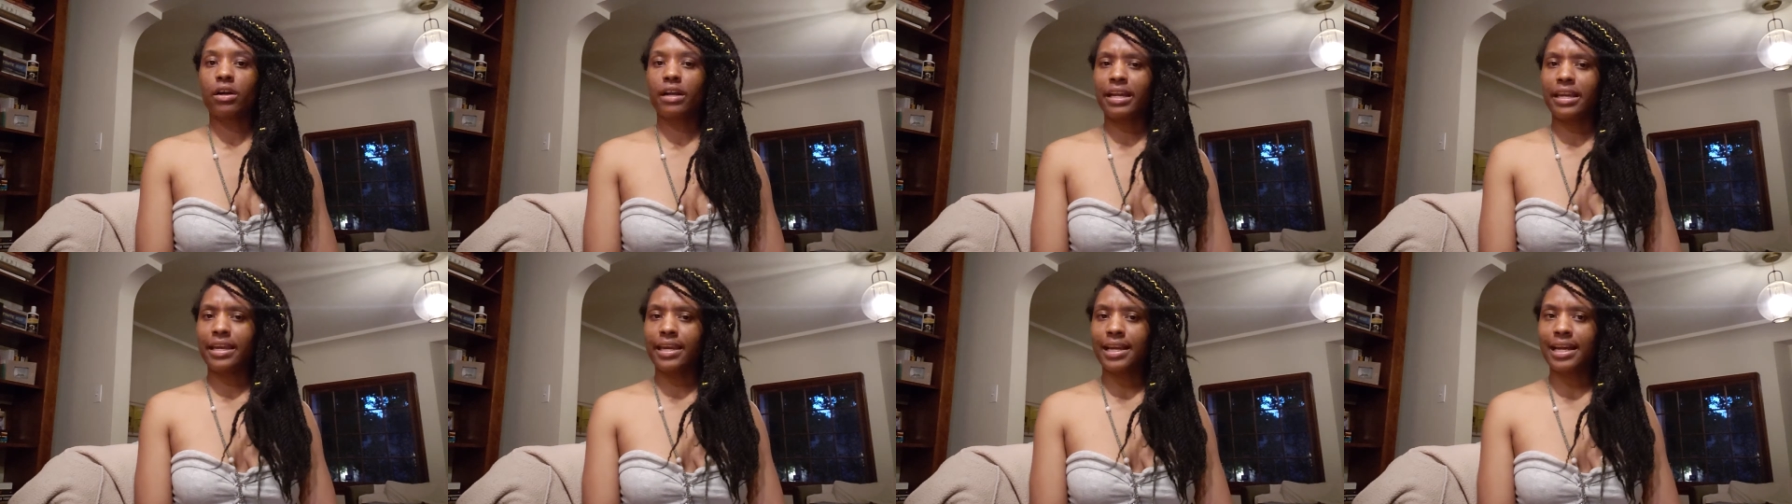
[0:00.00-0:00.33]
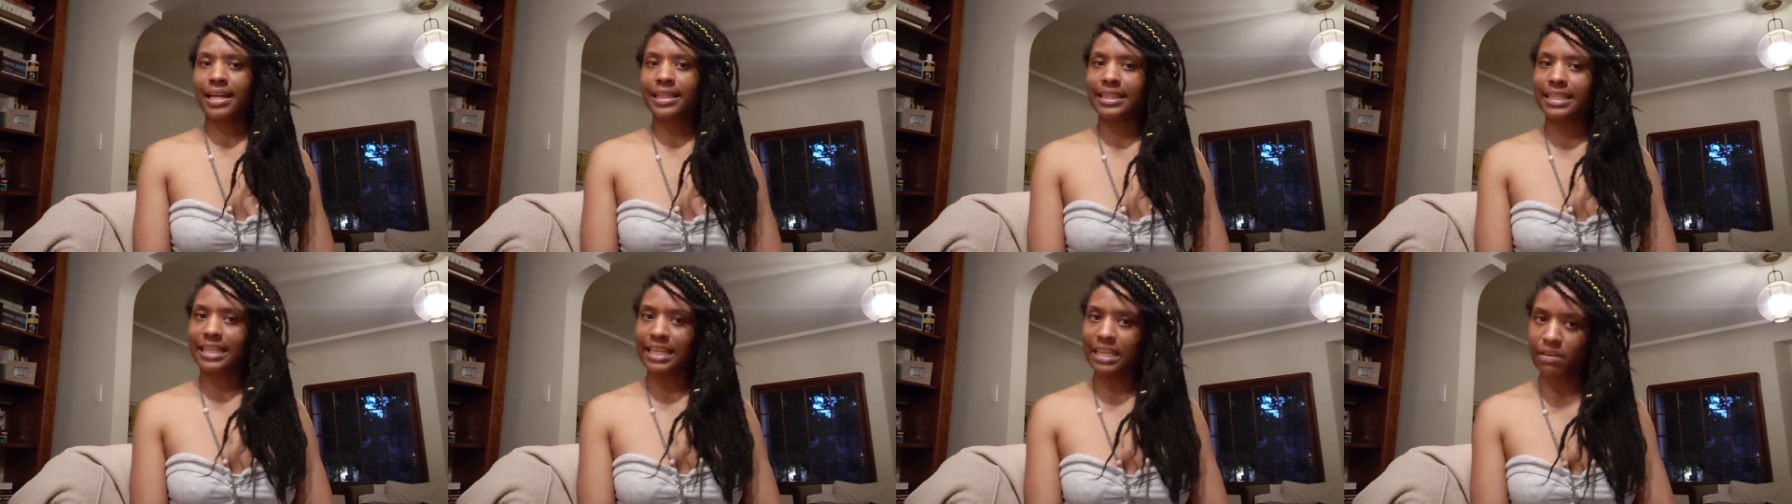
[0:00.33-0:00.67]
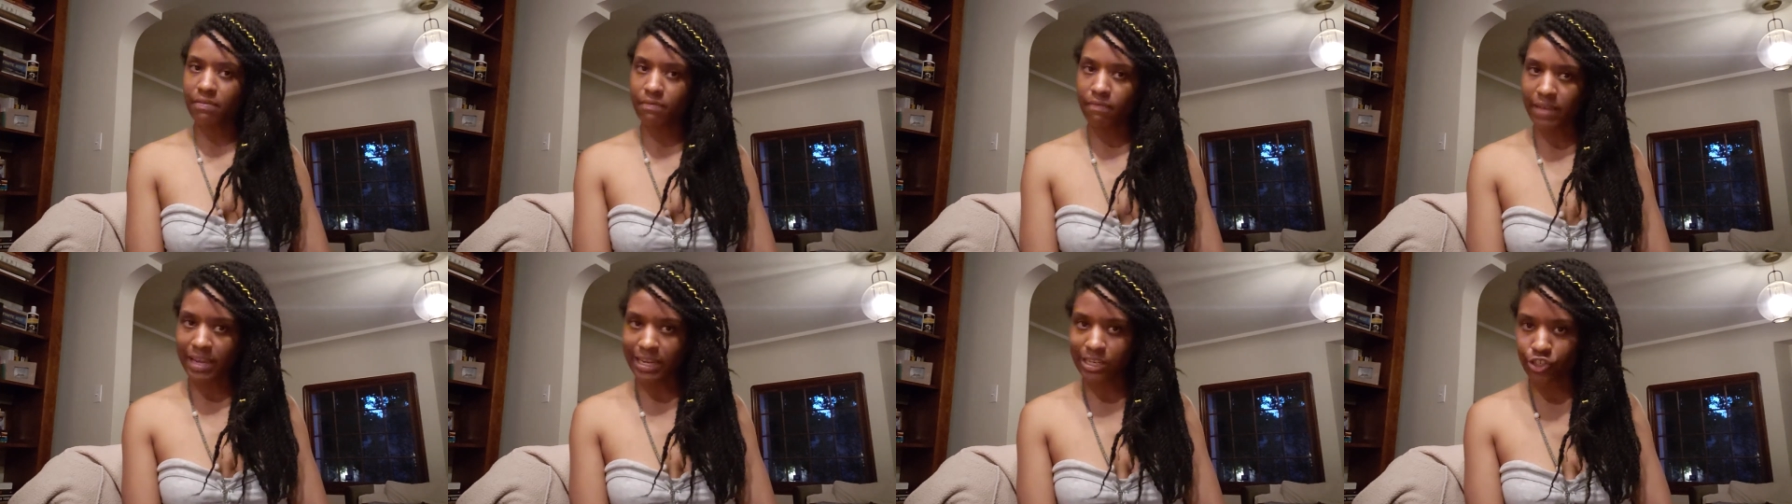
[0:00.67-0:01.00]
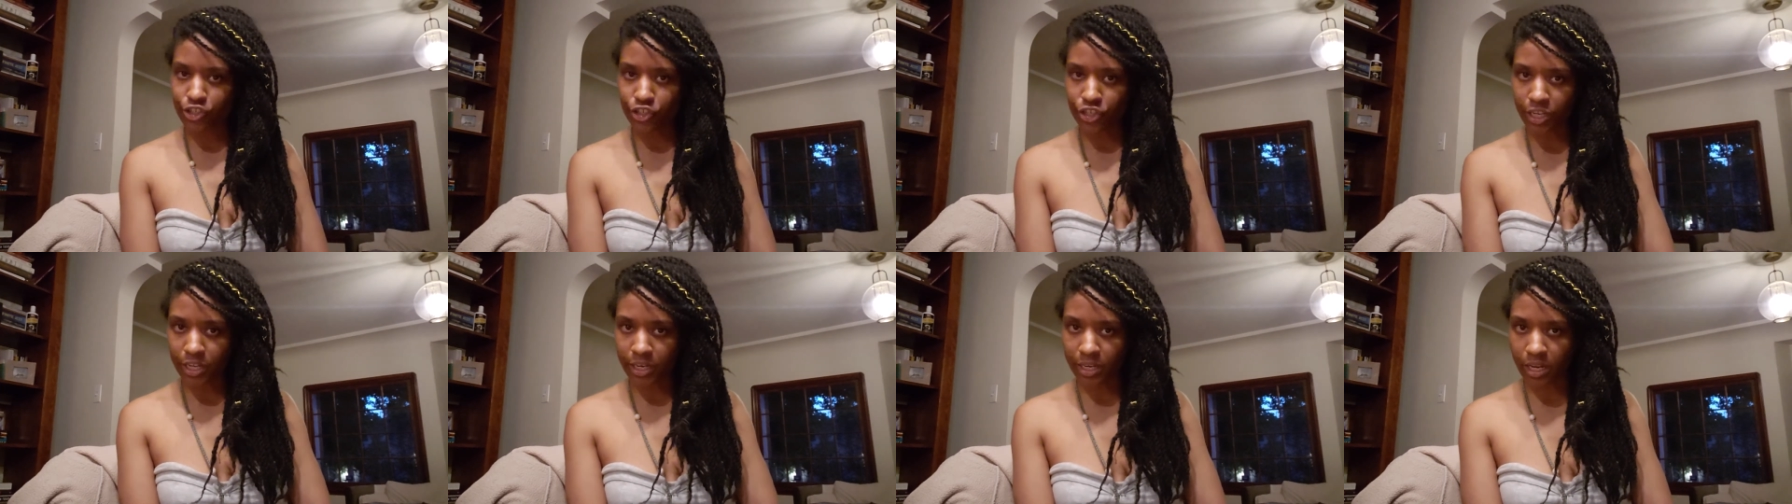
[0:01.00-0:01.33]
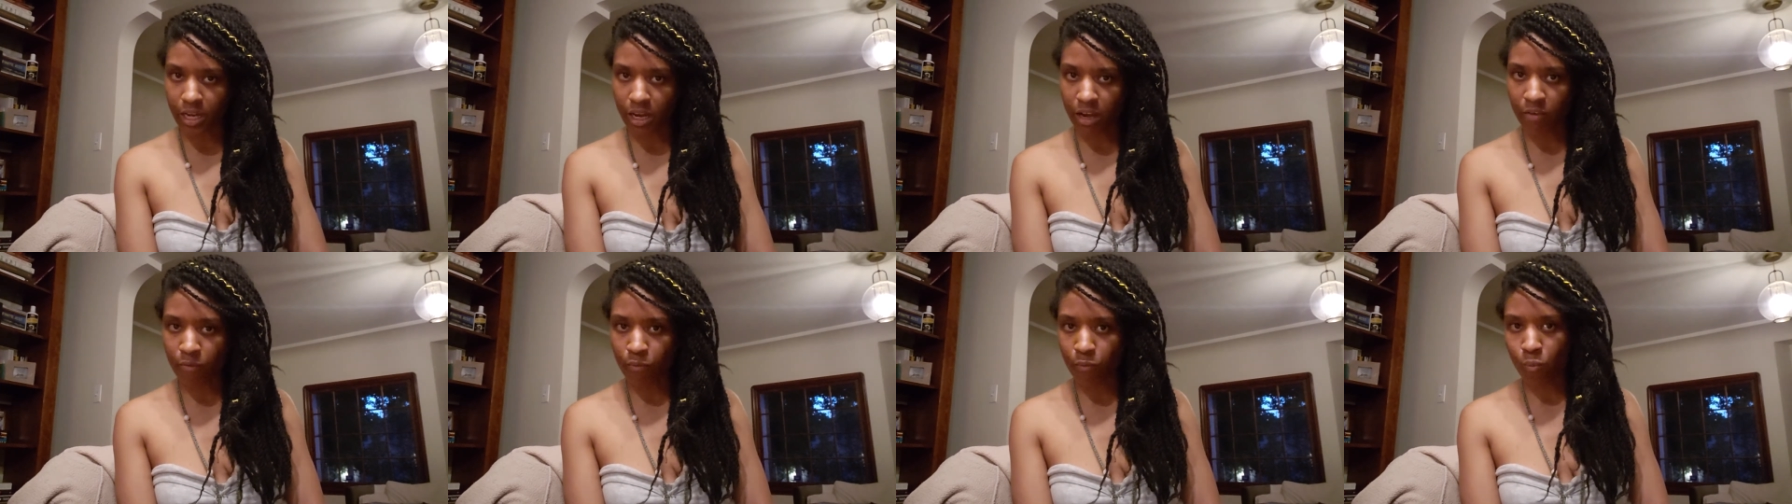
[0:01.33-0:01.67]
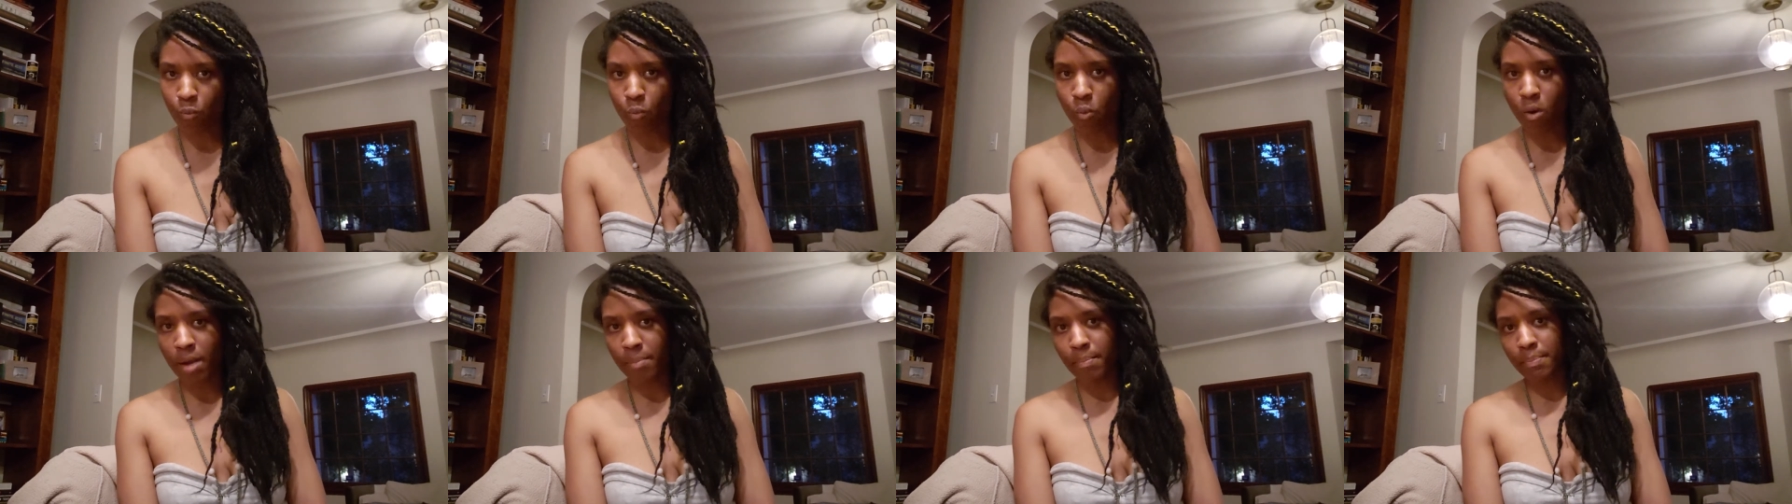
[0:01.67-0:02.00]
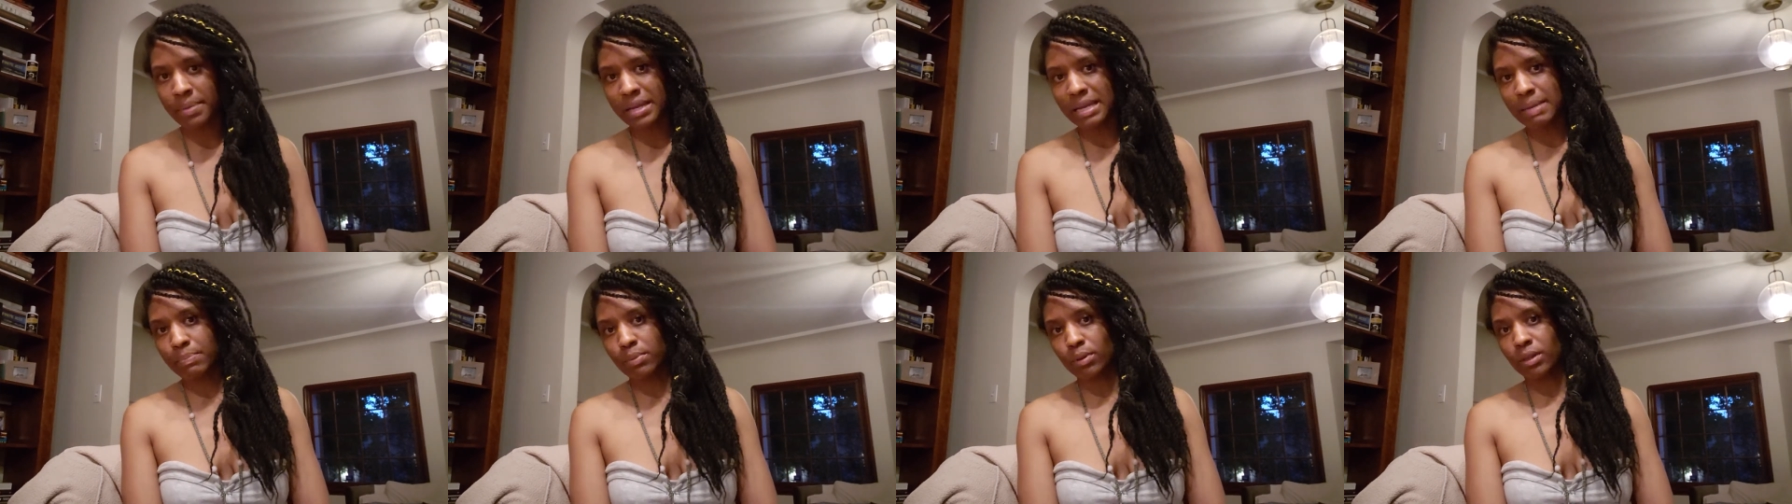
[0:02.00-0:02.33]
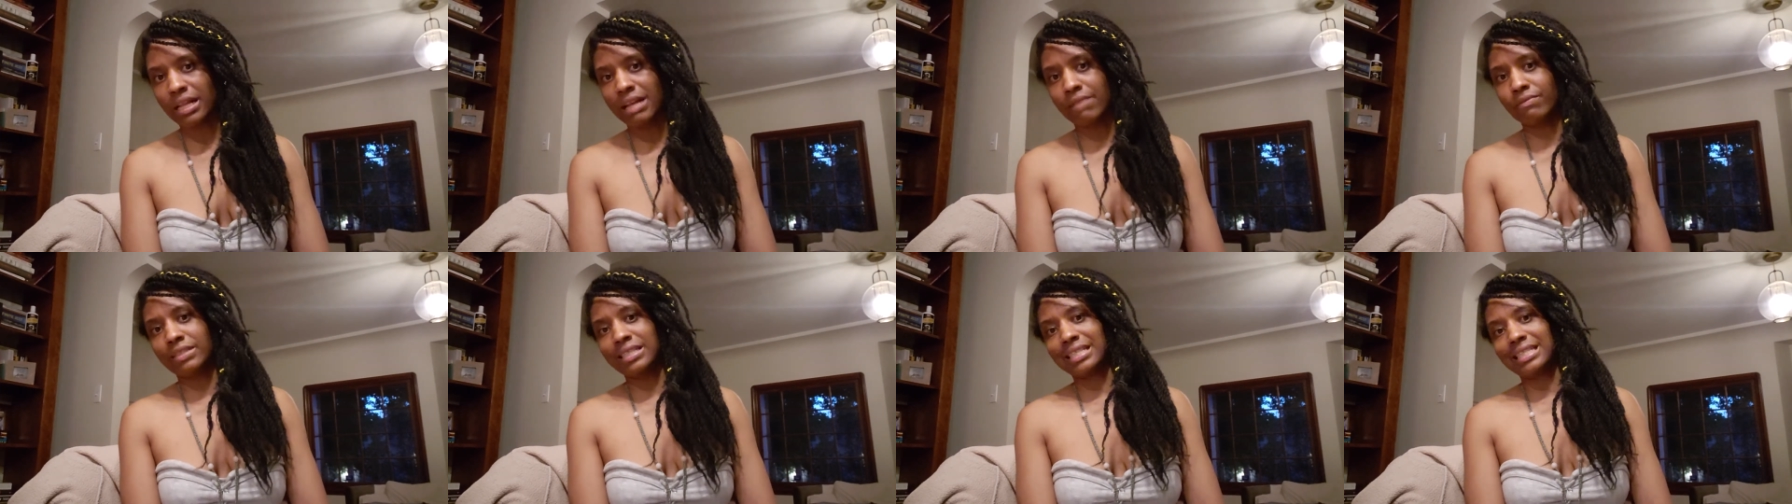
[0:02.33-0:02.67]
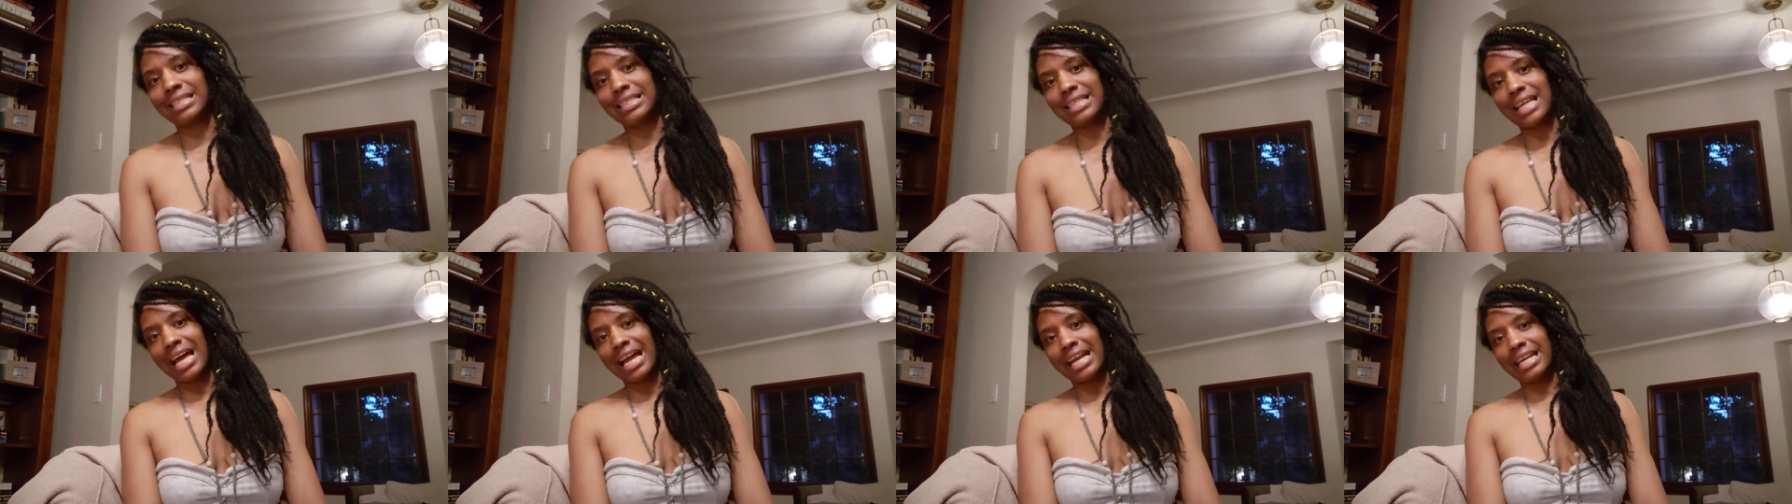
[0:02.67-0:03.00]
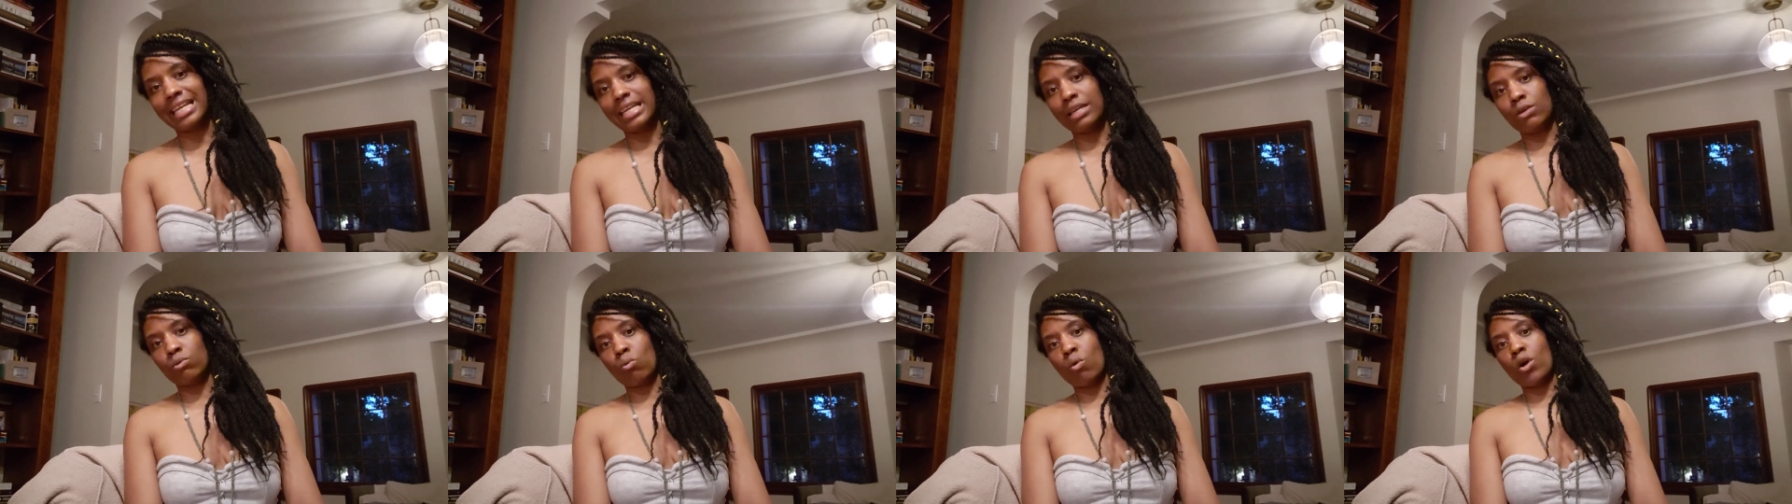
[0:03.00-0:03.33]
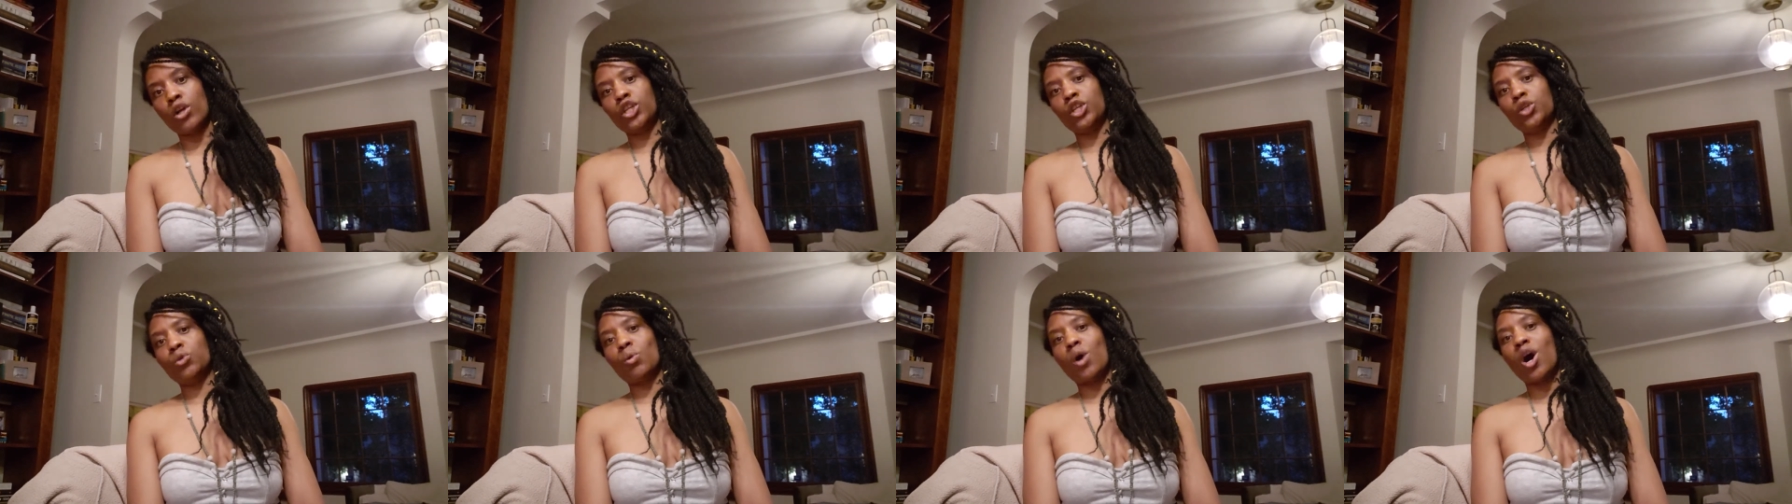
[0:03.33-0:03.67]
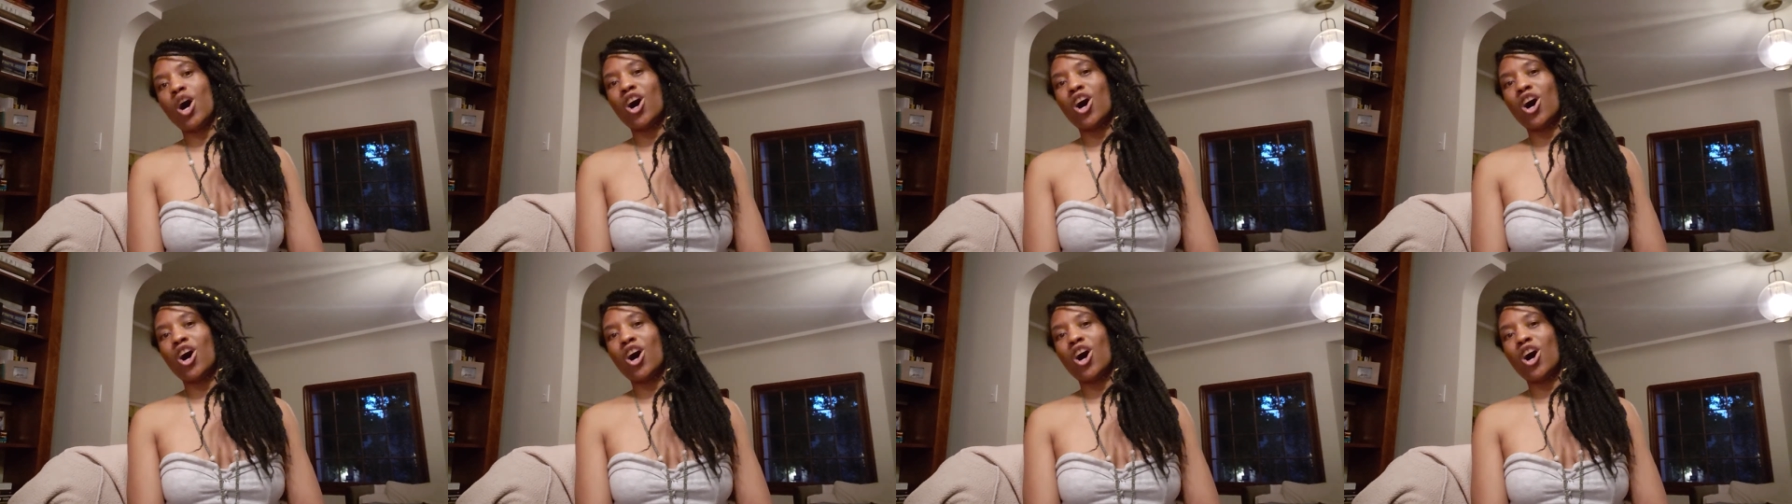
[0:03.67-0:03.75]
and not the invention of what people have decided what you